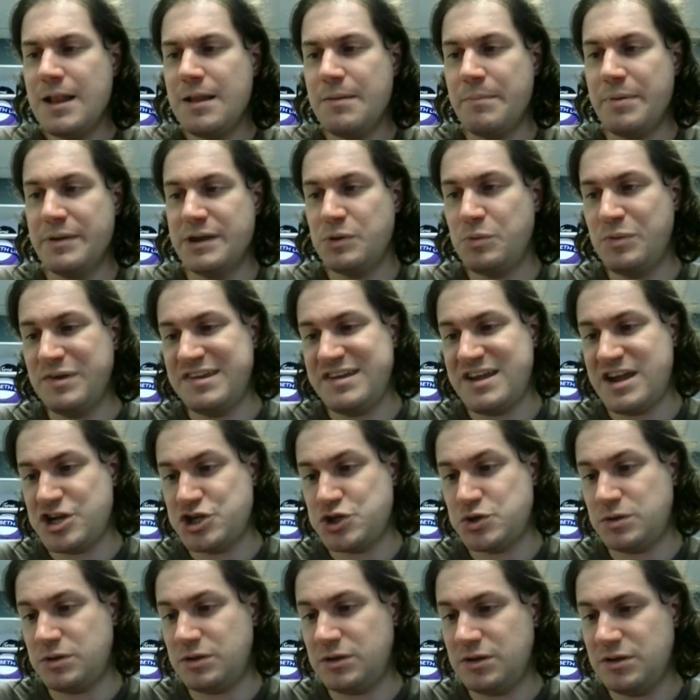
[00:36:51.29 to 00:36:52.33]
but it was
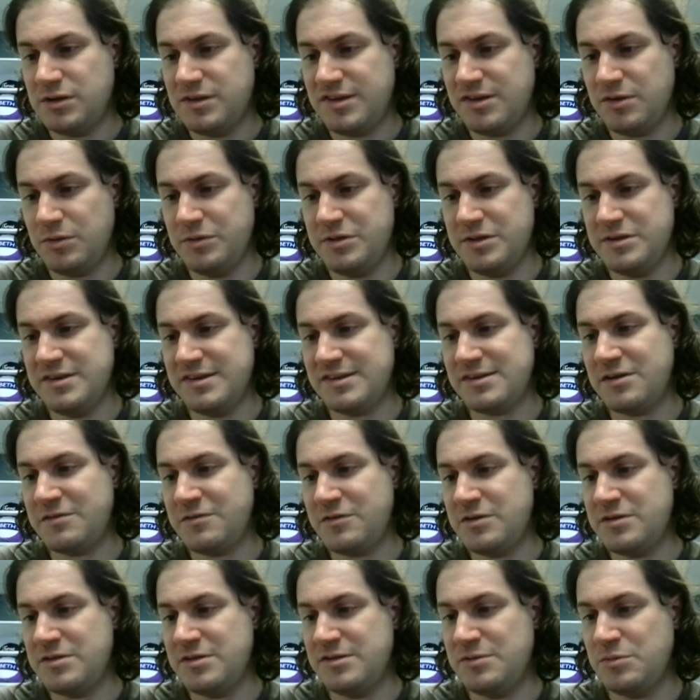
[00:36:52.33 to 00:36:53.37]
natural. So they
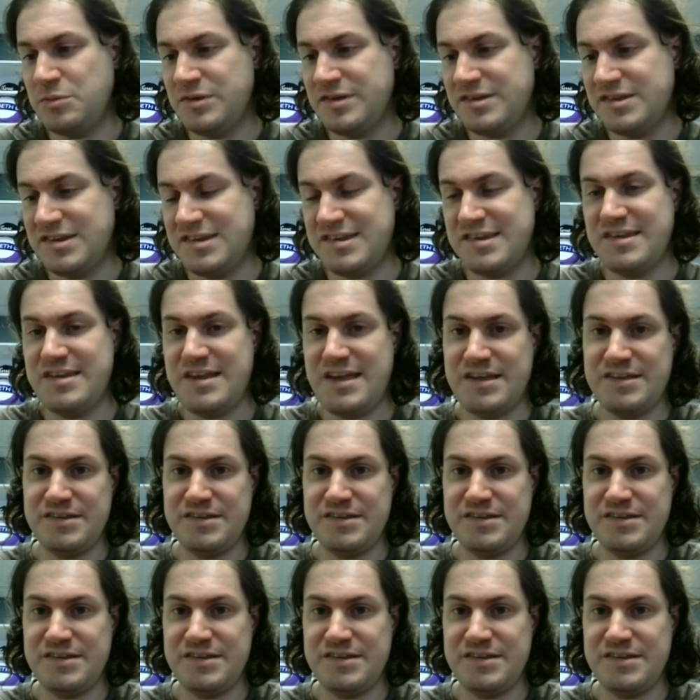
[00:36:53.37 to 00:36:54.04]
discovered that there was this